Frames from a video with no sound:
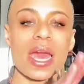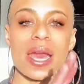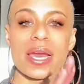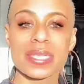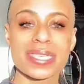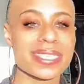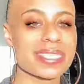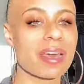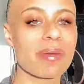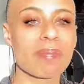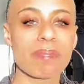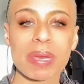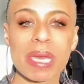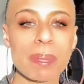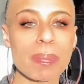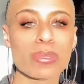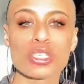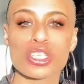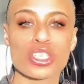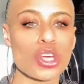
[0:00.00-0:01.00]
Some
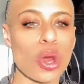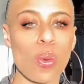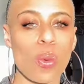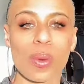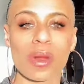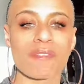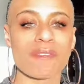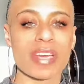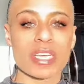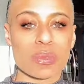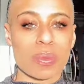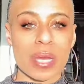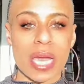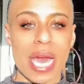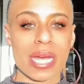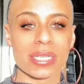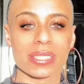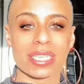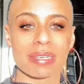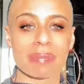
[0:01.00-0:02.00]
people just don't want to face
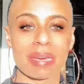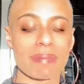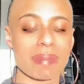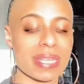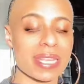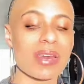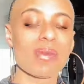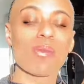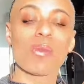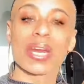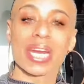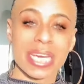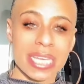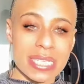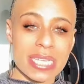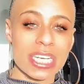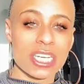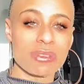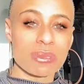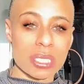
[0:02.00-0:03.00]
reality, baby. They want to
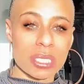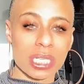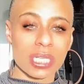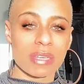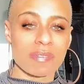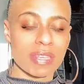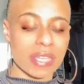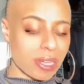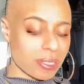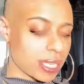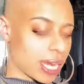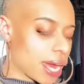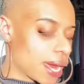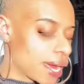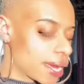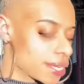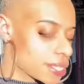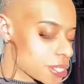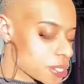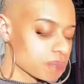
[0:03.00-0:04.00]
continue to live in their
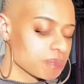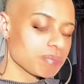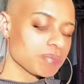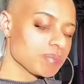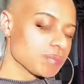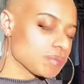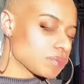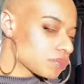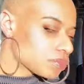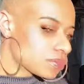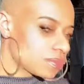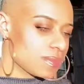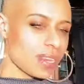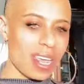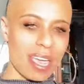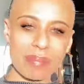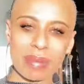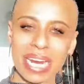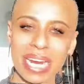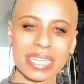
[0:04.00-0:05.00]
lies.
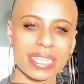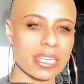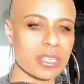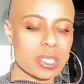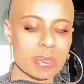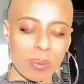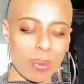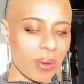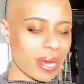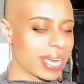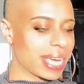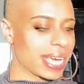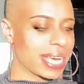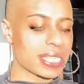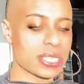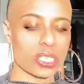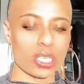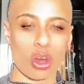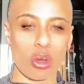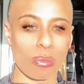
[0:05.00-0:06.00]
But at this point,
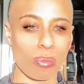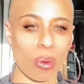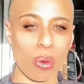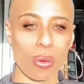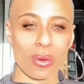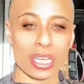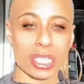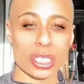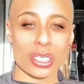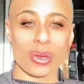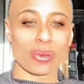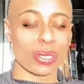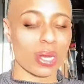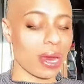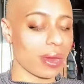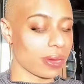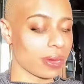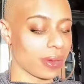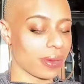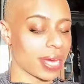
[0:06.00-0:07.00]
it's no more, it's no
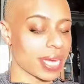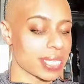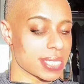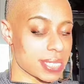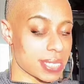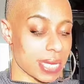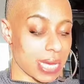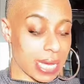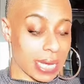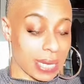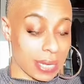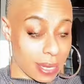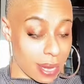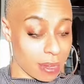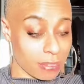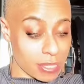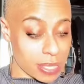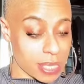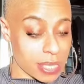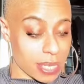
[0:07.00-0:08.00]
longer, it's
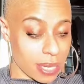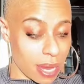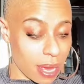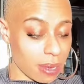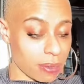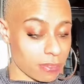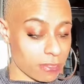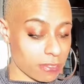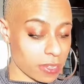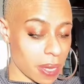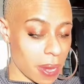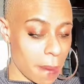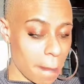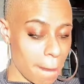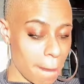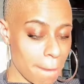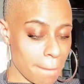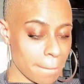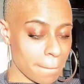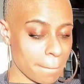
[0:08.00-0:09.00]
enough is enough.
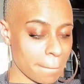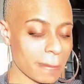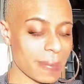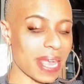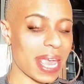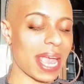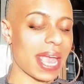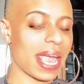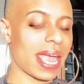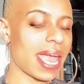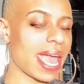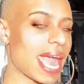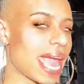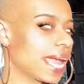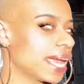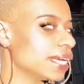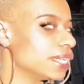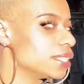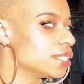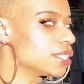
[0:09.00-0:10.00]

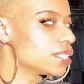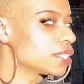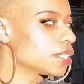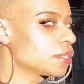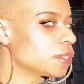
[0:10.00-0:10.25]
And